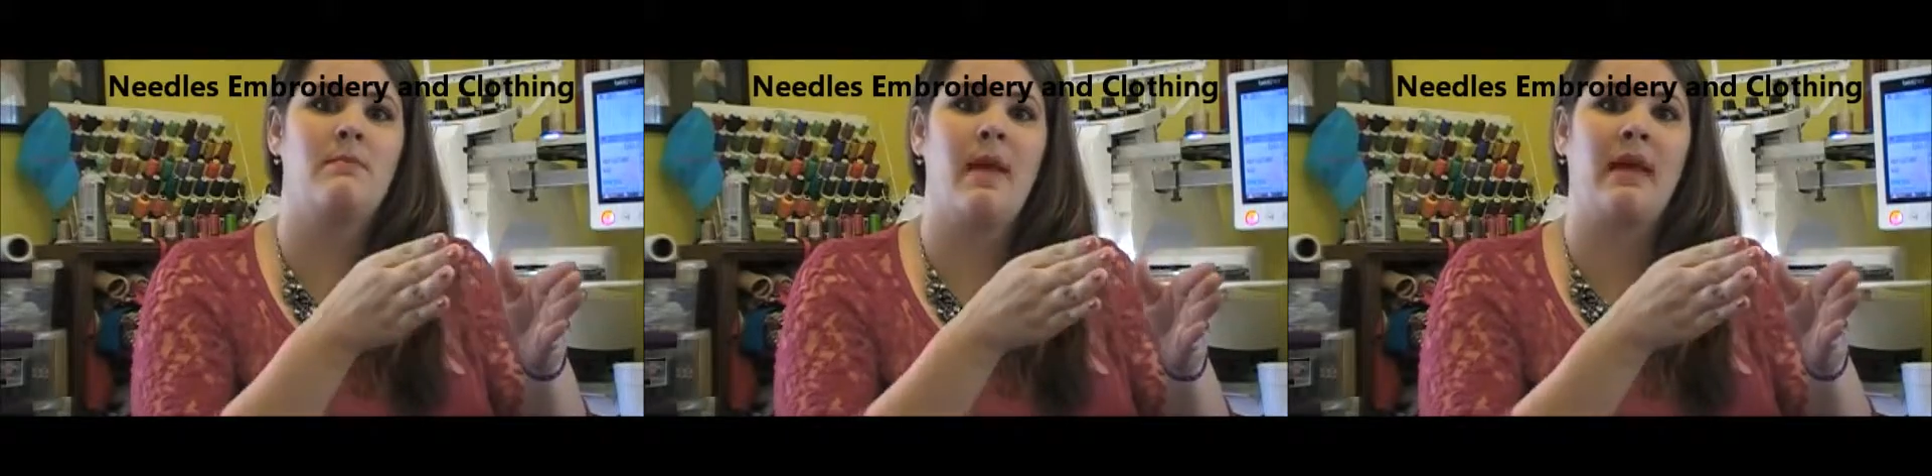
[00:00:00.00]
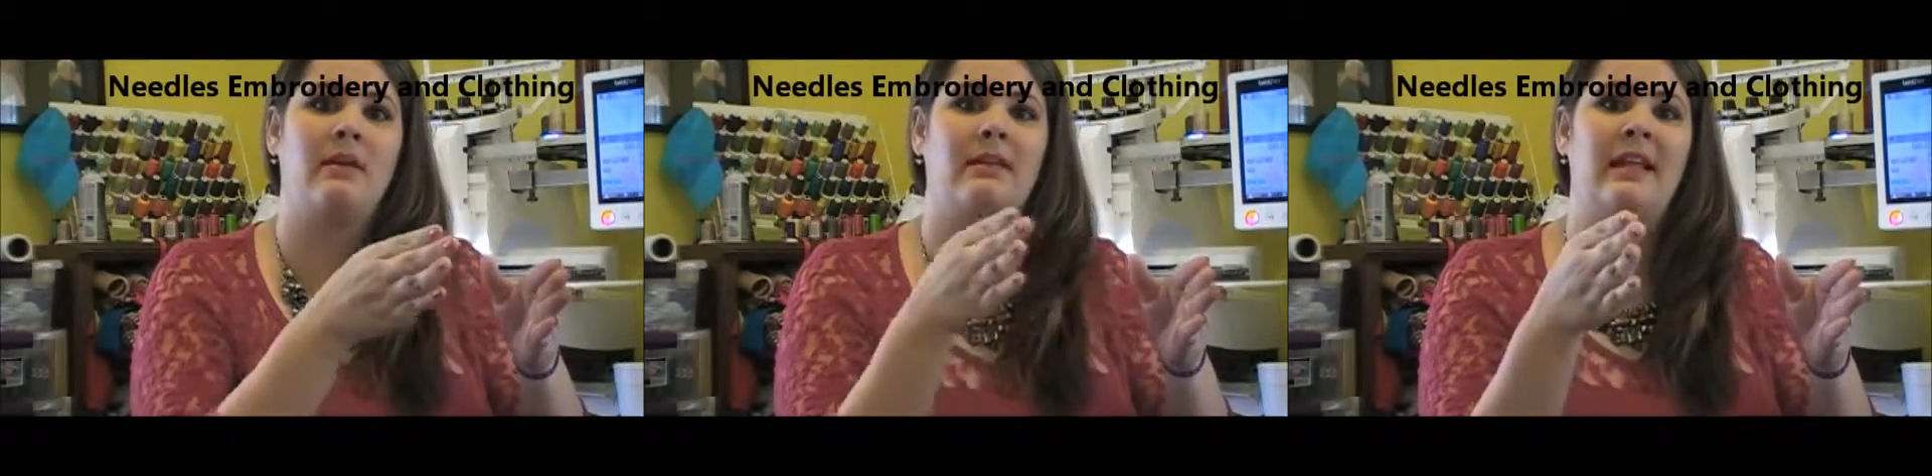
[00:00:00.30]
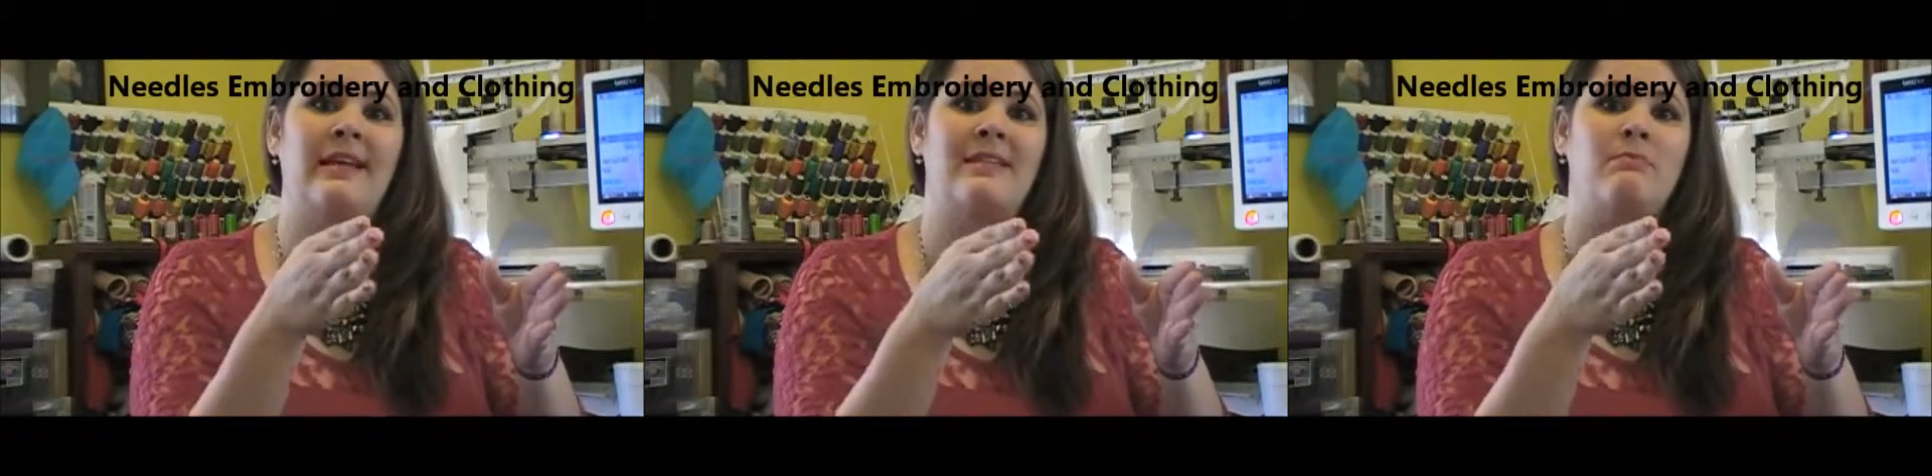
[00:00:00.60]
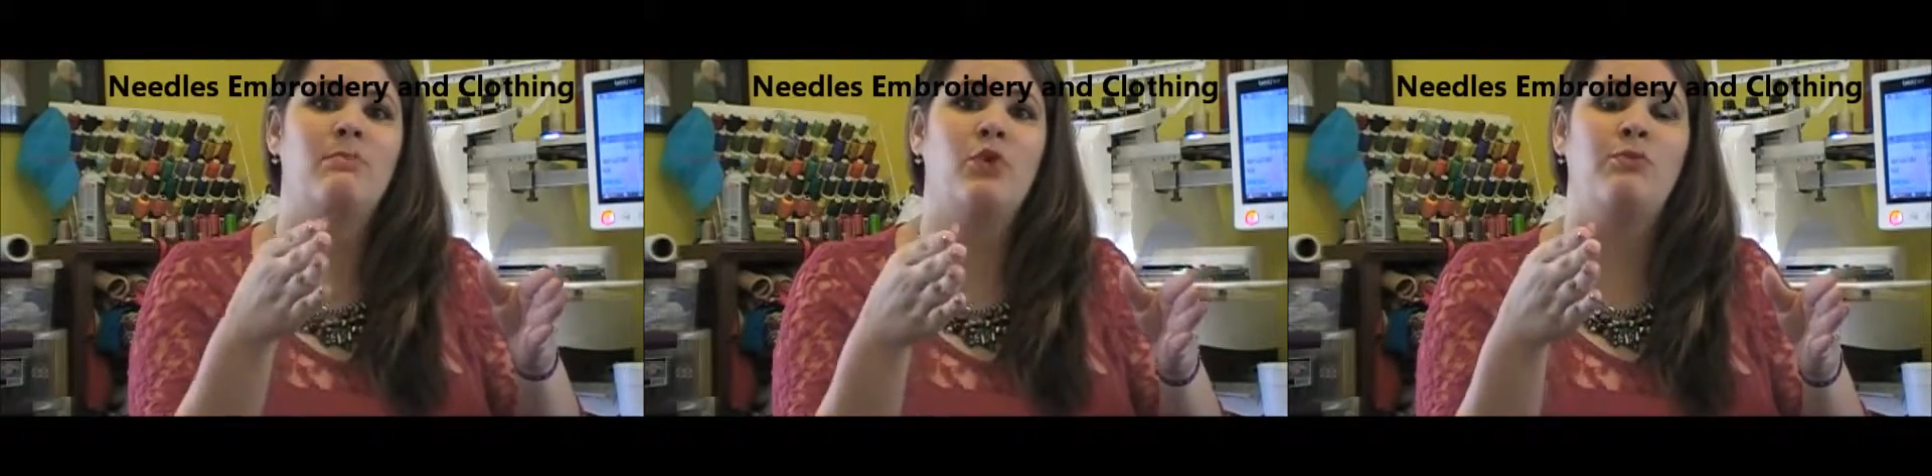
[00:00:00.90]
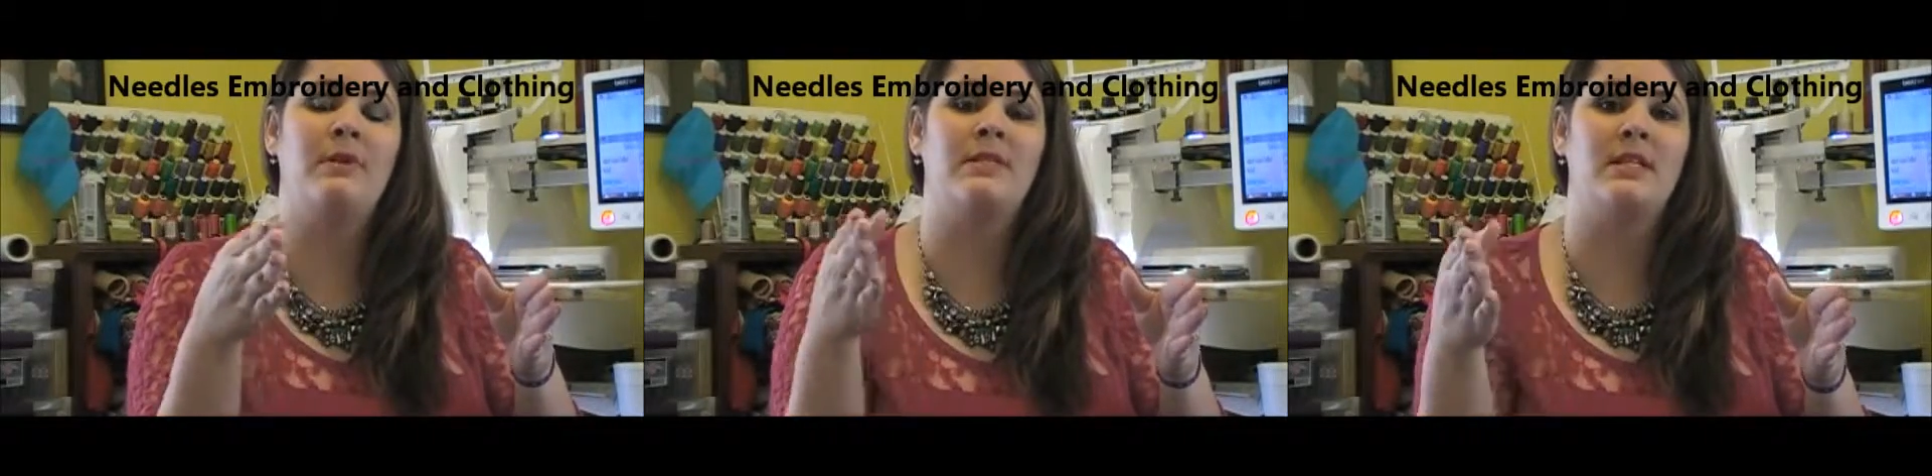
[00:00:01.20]
make less
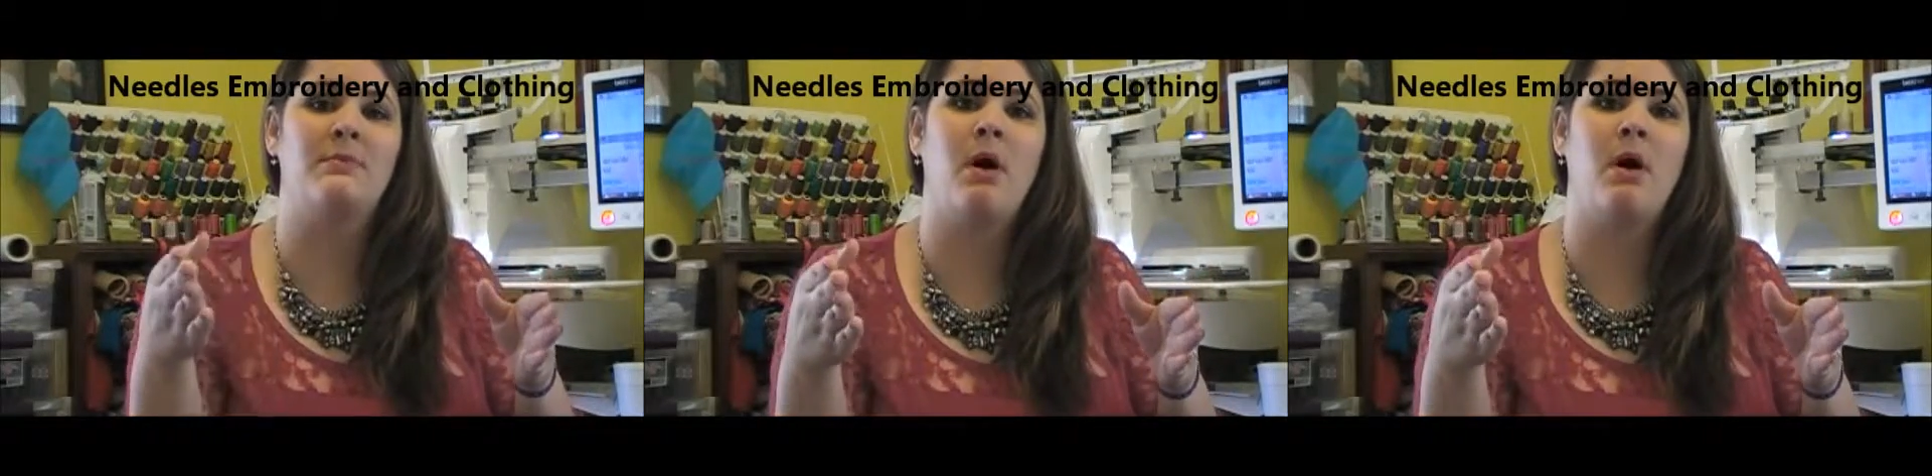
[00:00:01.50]
movements as